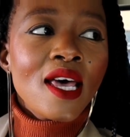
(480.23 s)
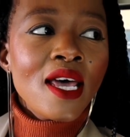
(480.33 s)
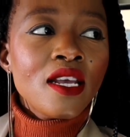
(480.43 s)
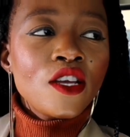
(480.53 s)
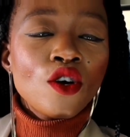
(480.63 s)

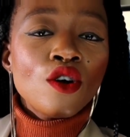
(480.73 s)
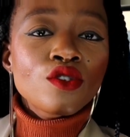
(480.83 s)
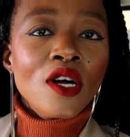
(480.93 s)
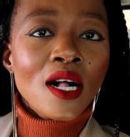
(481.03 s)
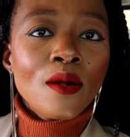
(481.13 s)
then it
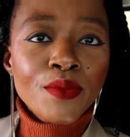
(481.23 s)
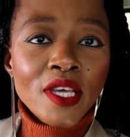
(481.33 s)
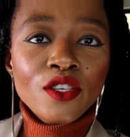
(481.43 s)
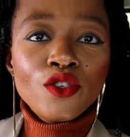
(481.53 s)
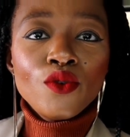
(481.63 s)
also helps
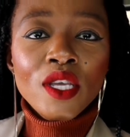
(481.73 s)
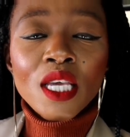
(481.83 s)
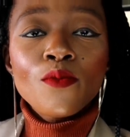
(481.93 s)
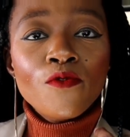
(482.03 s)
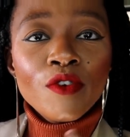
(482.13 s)
that you
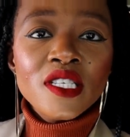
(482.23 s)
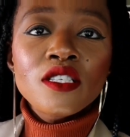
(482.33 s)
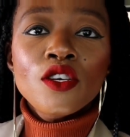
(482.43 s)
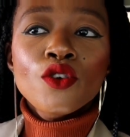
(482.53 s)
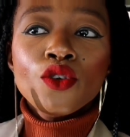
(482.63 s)
keep
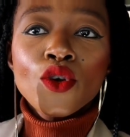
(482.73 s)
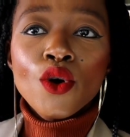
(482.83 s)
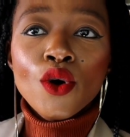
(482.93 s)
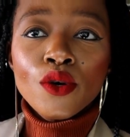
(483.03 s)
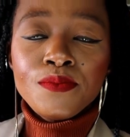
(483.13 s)
visiting
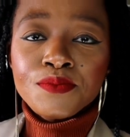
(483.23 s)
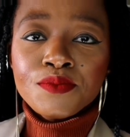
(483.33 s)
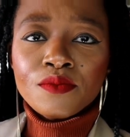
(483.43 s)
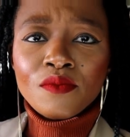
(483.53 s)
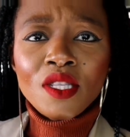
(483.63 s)
your
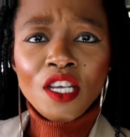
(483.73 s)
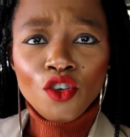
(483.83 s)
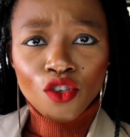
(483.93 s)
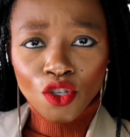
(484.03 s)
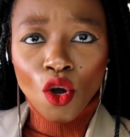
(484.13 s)

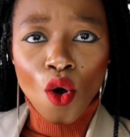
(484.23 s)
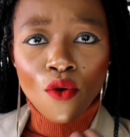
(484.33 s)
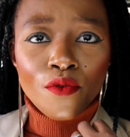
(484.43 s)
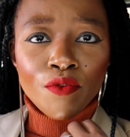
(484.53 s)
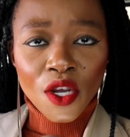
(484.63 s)

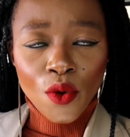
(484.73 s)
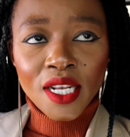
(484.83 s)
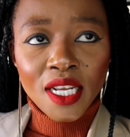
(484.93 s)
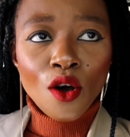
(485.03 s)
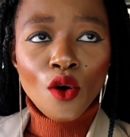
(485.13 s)
store
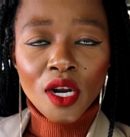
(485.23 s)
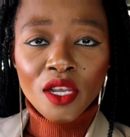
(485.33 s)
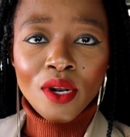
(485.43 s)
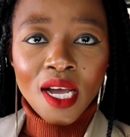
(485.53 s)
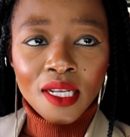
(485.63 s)
frequently or
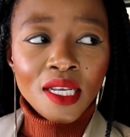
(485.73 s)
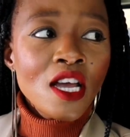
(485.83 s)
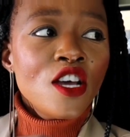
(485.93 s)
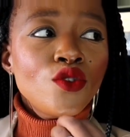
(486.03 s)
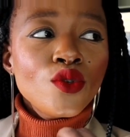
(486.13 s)
regularly
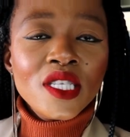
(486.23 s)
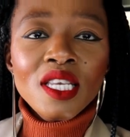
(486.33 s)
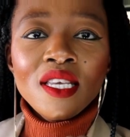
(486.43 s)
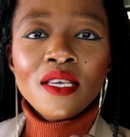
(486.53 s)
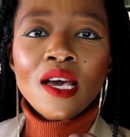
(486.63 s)
to
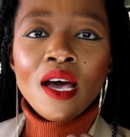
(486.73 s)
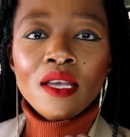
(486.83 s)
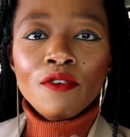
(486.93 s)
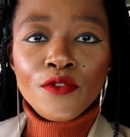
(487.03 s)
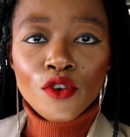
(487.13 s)
see
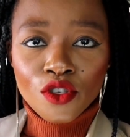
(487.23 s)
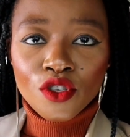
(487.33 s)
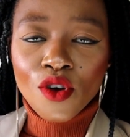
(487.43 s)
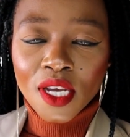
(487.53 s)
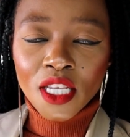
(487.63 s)
if your
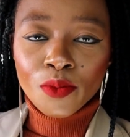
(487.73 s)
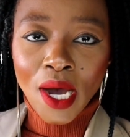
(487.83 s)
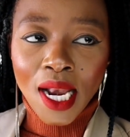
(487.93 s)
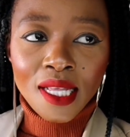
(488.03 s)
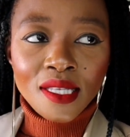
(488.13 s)
stock is
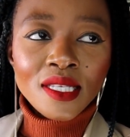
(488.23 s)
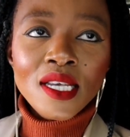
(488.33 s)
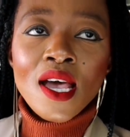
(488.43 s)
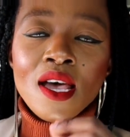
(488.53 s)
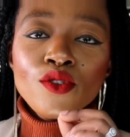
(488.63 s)

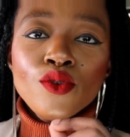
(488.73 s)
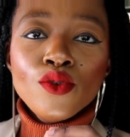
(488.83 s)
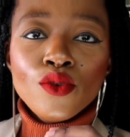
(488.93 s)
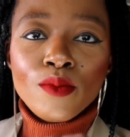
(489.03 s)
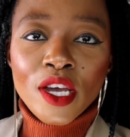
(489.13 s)
balanced,
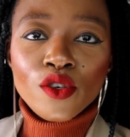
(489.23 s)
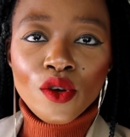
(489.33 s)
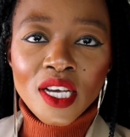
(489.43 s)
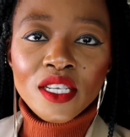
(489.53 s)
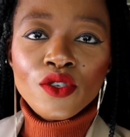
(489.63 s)
to make
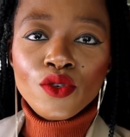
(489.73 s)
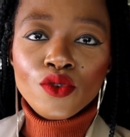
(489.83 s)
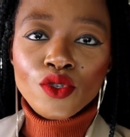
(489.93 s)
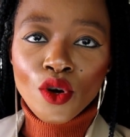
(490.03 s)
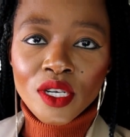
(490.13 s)
sure that
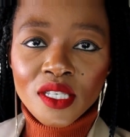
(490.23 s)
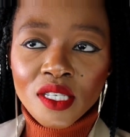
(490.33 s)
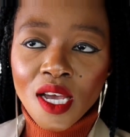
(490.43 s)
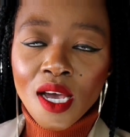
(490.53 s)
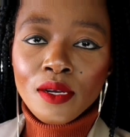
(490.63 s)
you don't